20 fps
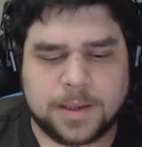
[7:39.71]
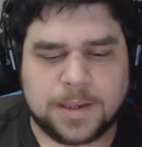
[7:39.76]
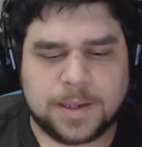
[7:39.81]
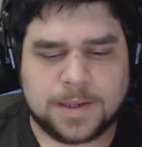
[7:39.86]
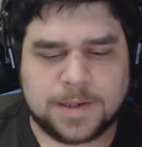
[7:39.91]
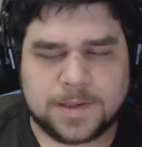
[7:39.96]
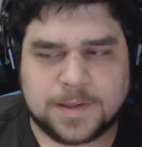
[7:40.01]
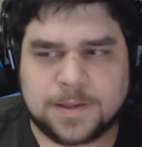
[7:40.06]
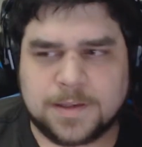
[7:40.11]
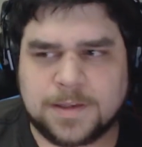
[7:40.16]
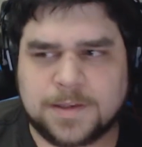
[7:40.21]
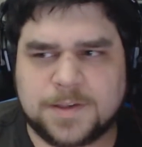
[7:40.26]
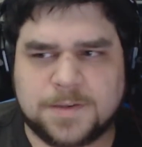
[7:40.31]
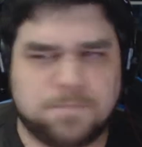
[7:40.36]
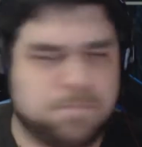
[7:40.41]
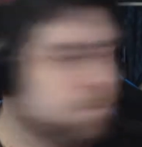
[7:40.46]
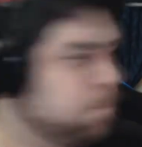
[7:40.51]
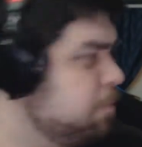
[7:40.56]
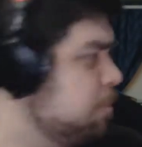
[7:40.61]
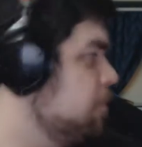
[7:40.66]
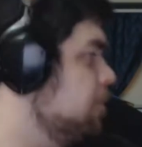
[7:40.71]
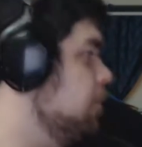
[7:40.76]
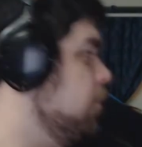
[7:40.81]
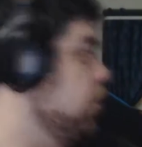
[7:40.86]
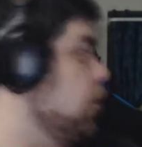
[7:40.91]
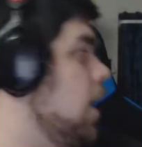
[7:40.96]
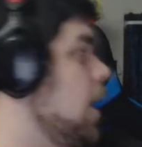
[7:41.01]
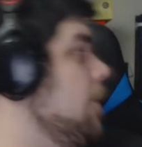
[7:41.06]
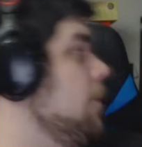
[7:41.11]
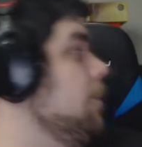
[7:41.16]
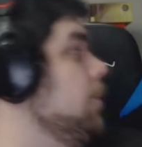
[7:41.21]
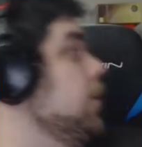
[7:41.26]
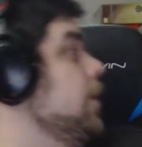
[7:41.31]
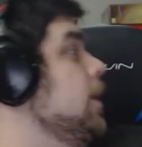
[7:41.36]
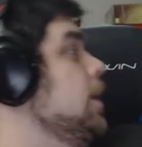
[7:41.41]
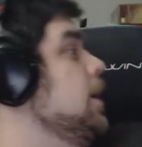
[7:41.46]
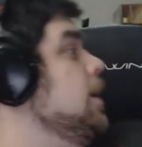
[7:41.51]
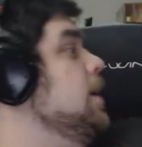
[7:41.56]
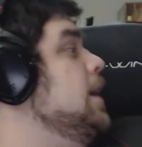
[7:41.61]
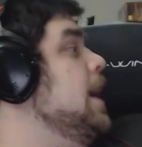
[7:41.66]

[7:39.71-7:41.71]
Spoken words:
It's probably,